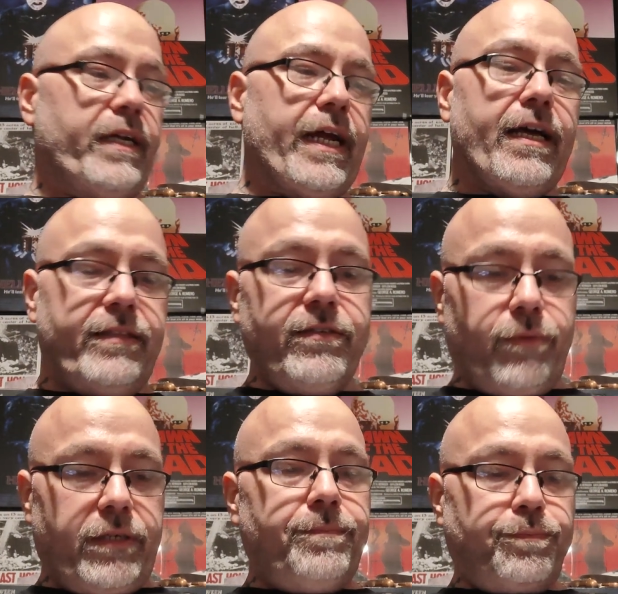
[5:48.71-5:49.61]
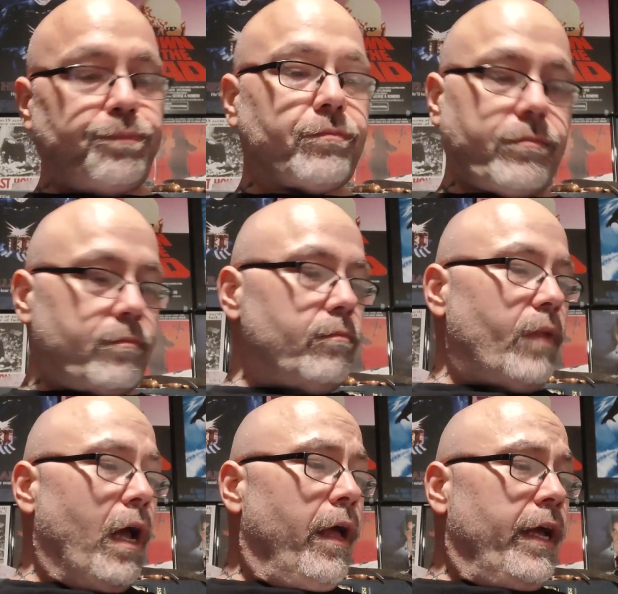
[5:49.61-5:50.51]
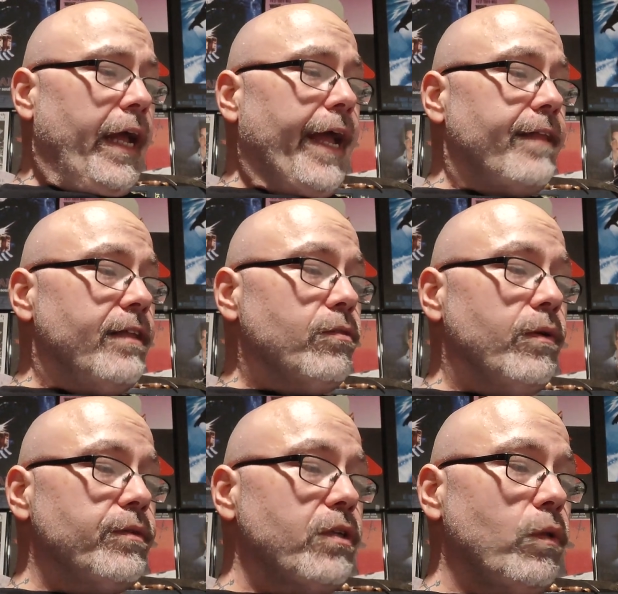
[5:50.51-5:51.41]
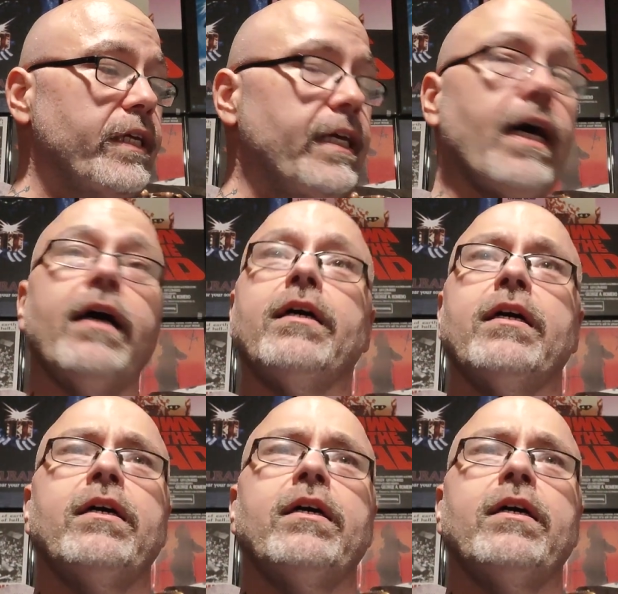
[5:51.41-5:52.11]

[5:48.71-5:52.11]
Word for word: but I got this one. And this one was only, uh,